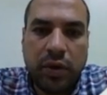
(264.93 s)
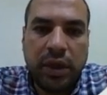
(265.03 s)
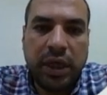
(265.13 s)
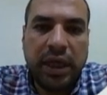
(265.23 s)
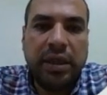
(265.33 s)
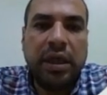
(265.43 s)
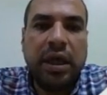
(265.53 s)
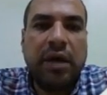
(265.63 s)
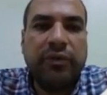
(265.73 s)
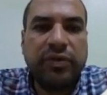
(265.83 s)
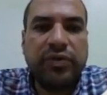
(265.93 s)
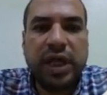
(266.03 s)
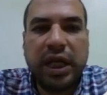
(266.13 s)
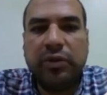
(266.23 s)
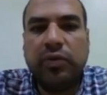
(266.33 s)
And after
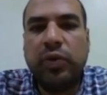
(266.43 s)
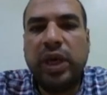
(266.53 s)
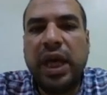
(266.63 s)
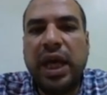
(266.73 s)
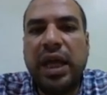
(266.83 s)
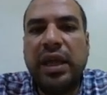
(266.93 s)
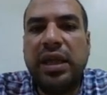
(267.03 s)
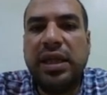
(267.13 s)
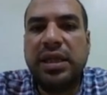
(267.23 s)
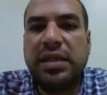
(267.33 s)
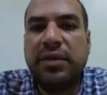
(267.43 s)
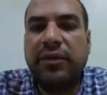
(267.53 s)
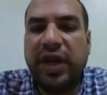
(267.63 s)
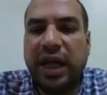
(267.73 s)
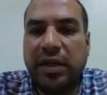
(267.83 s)
that, we add these
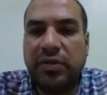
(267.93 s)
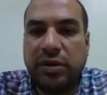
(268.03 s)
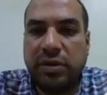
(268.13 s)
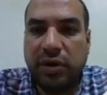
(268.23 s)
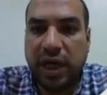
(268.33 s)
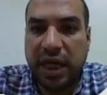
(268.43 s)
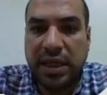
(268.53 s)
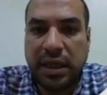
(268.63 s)
values together,